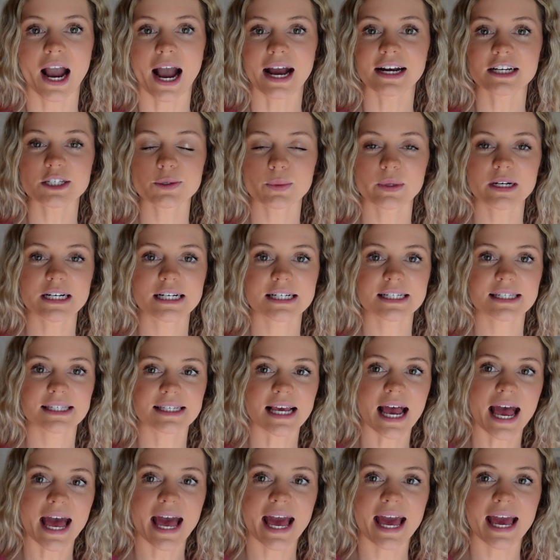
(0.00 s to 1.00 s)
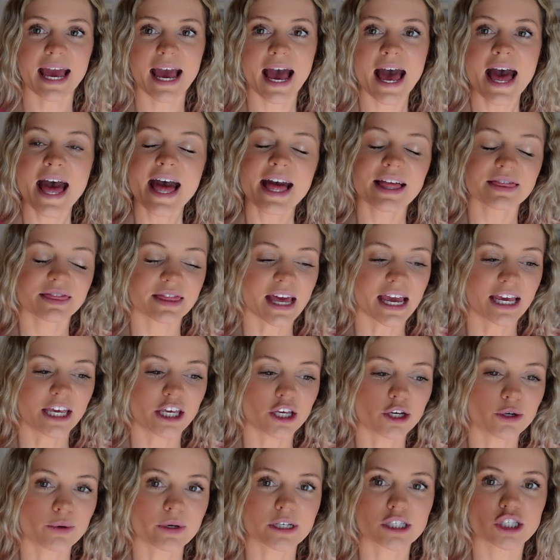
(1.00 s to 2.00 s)
I just wanted to say Thank
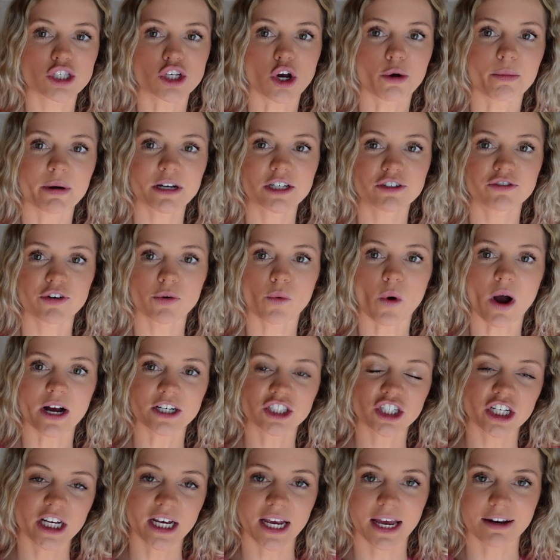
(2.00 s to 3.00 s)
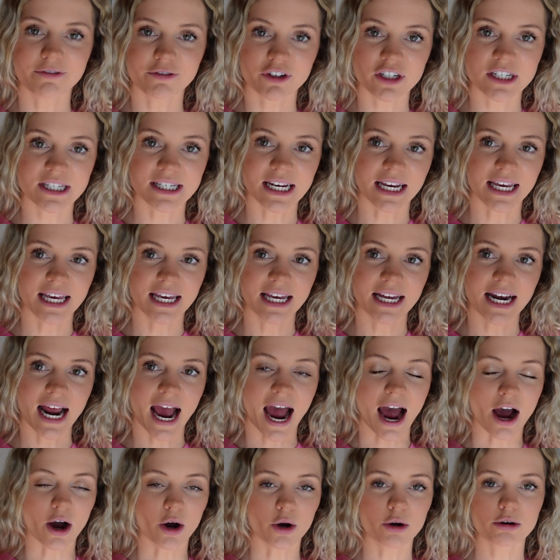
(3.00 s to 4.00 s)
you so much for watching and for sticking it
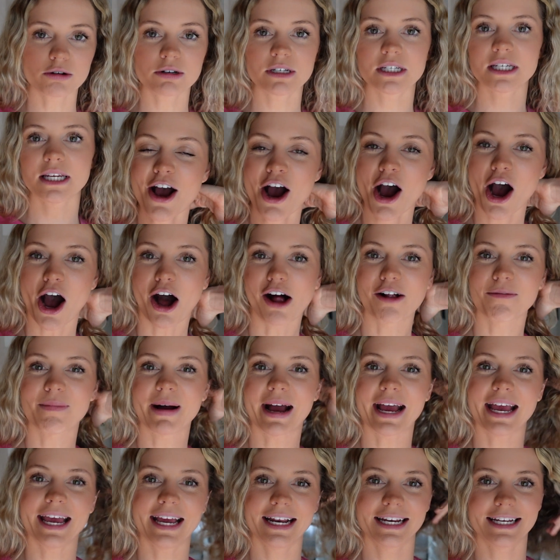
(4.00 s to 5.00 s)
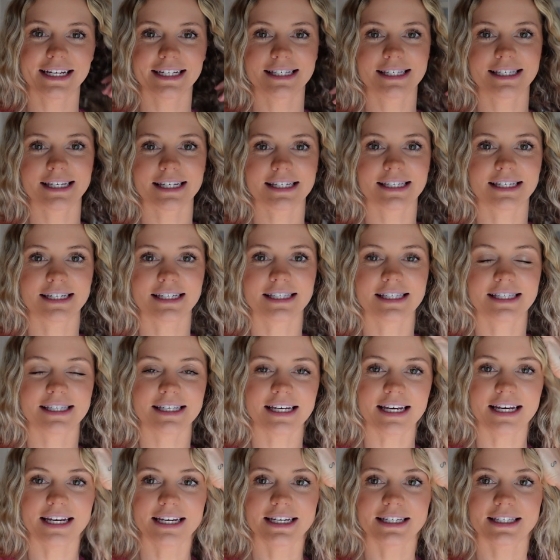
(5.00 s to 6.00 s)
out. All my
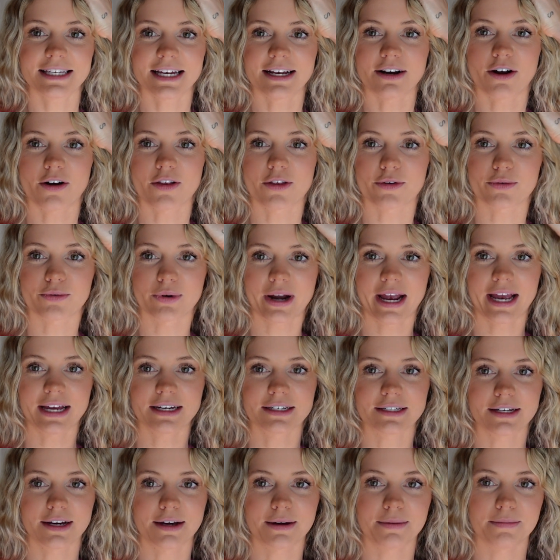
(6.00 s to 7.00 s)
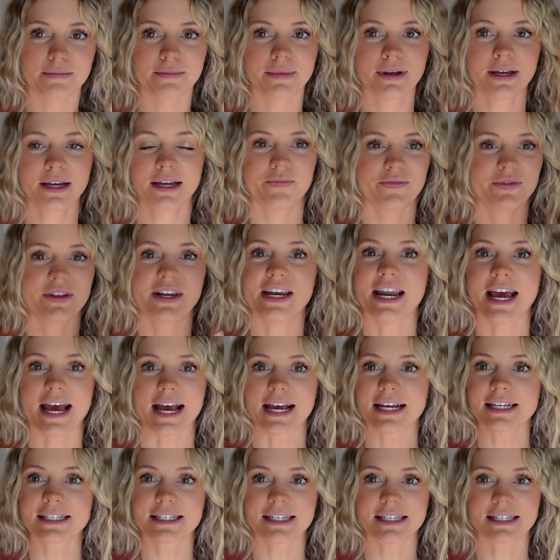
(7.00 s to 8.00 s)
inconsistencies and all the
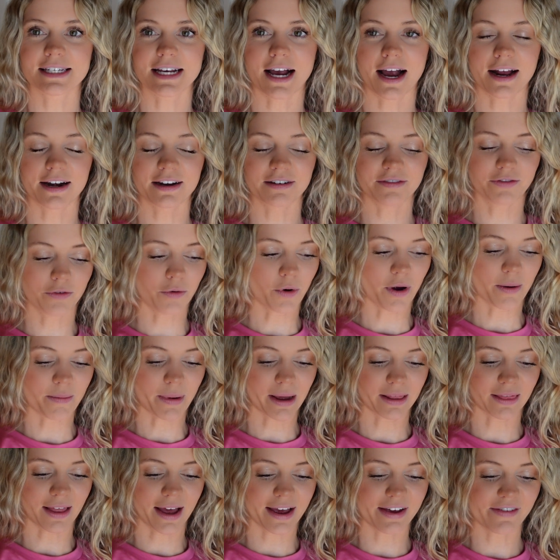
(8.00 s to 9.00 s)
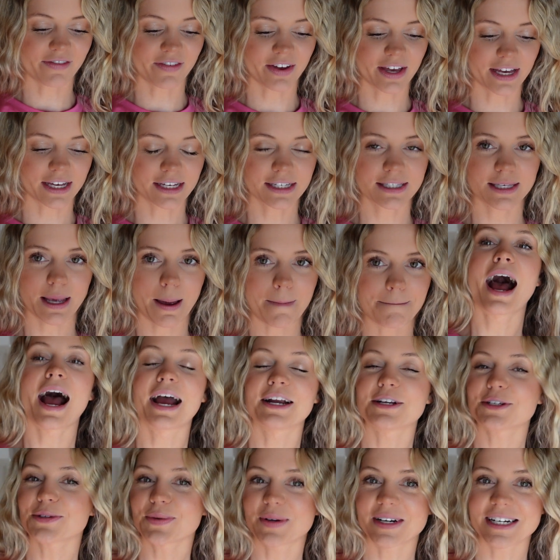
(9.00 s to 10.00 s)
randomness, it's kind of what my life is. I
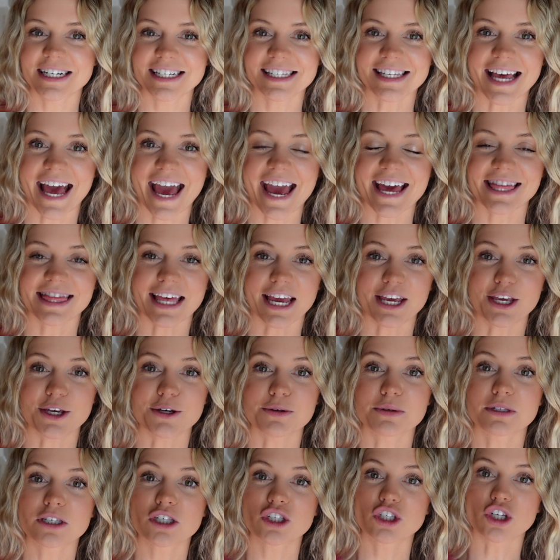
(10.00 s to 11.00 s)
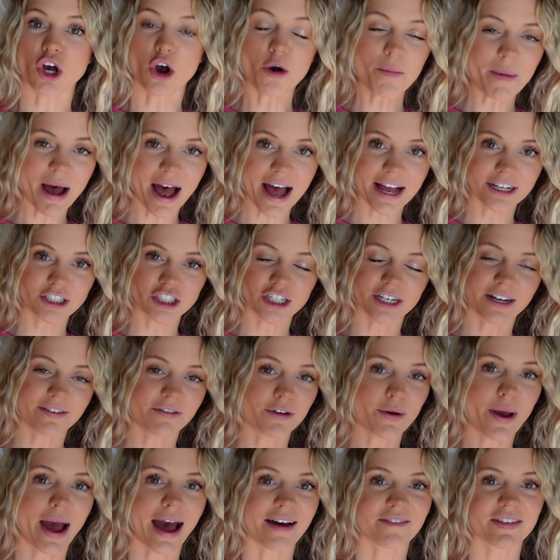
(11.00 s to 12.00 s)
just wanted to say thank you so much. And if
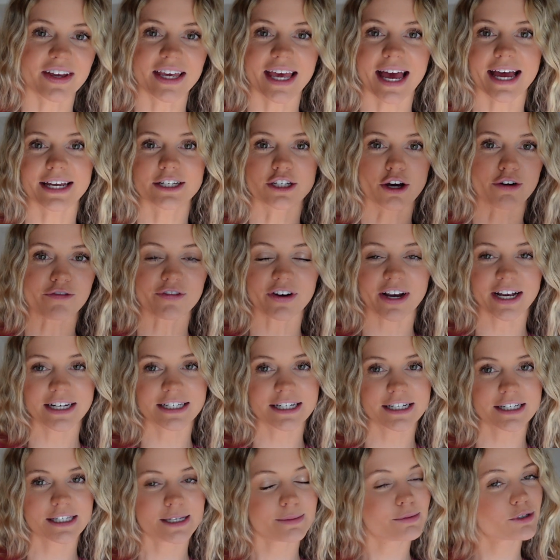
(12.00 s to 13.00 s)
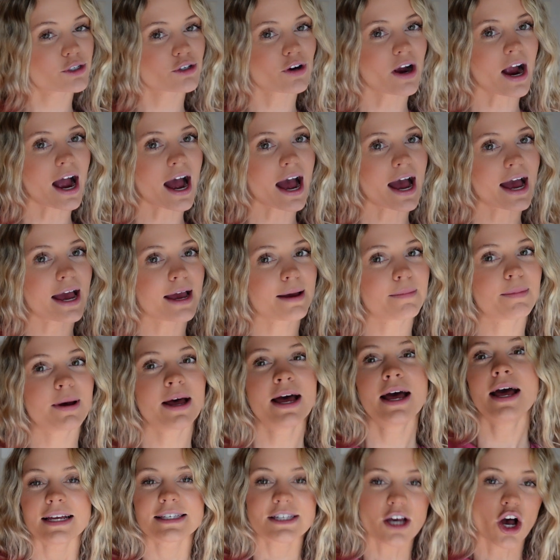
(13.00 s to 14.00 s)
you haven't yet, don't forget to subscribe.
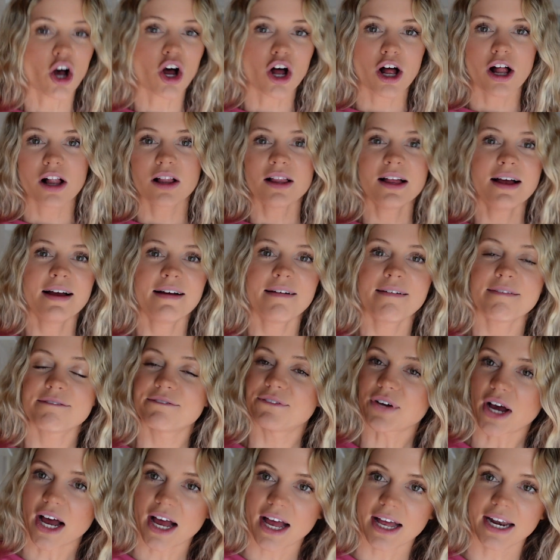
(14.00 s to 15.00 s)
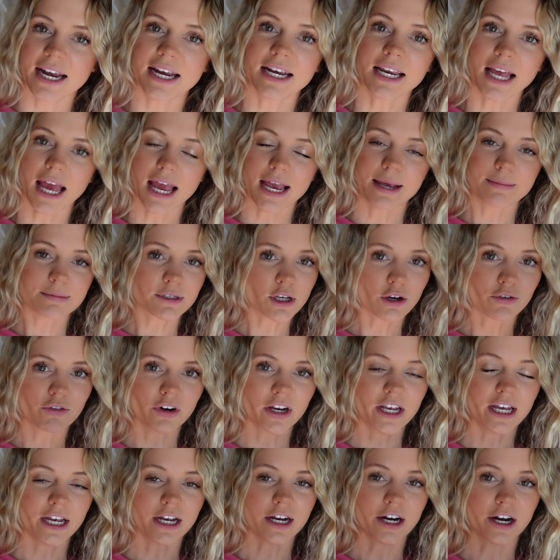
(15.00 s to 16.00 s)
It's all fun and games over
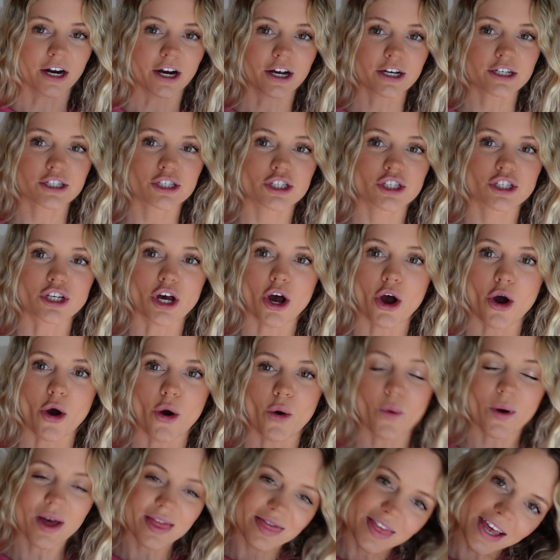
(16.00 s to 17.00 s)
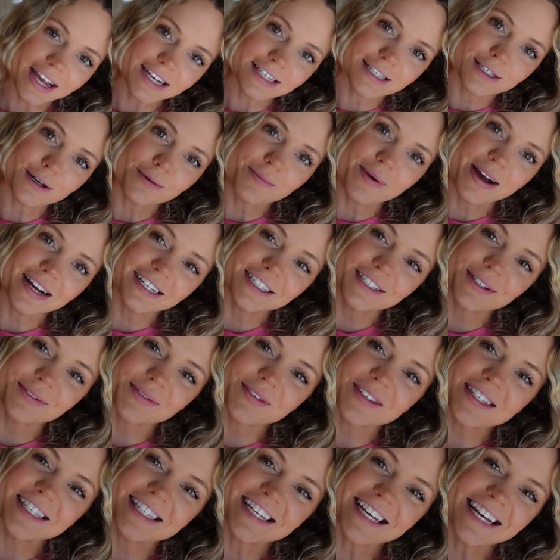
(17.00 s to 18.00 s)
here. So thanks so much and
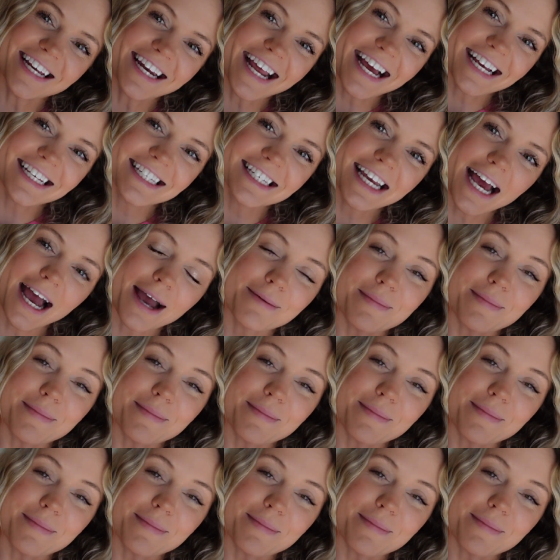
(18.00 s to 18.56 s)
we'll see you next time.